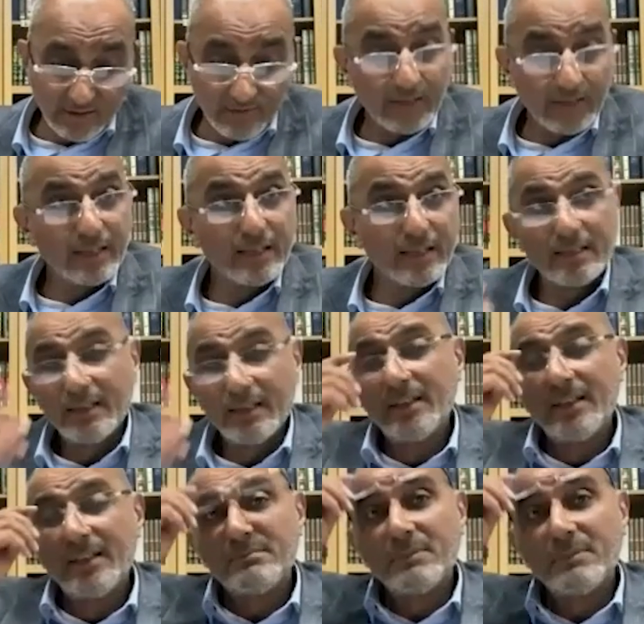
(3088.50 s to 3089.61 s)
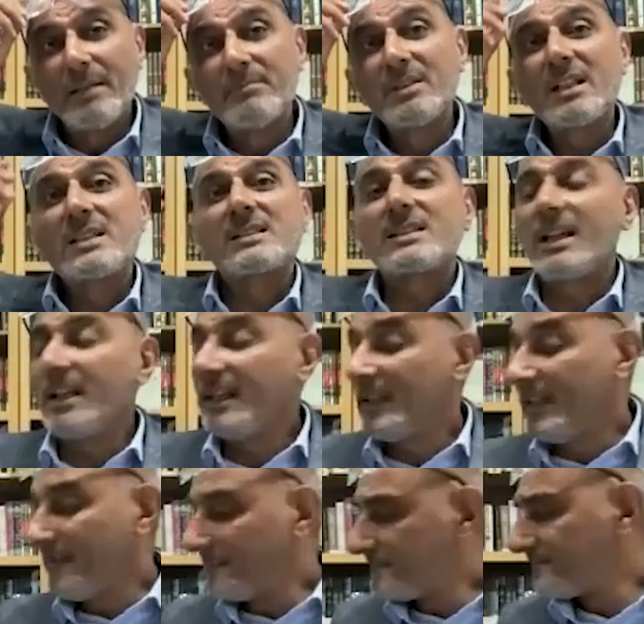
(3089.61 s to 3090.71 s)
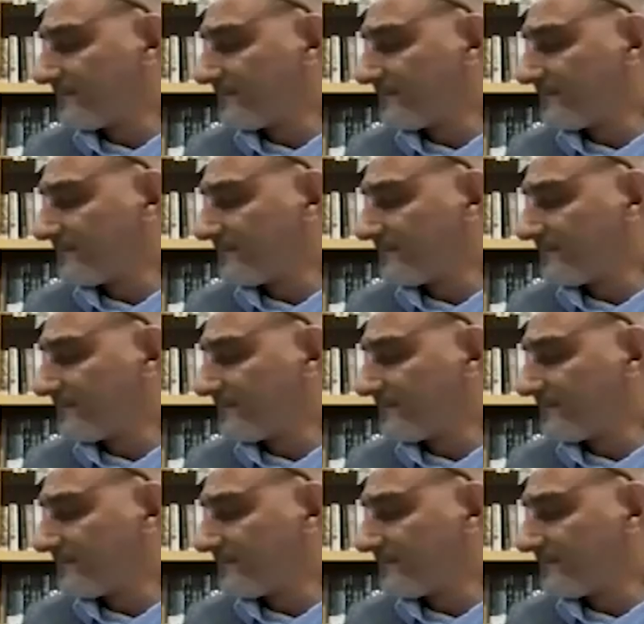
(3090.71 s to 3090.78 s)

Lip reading: of Hadith. Imam Nasa'i,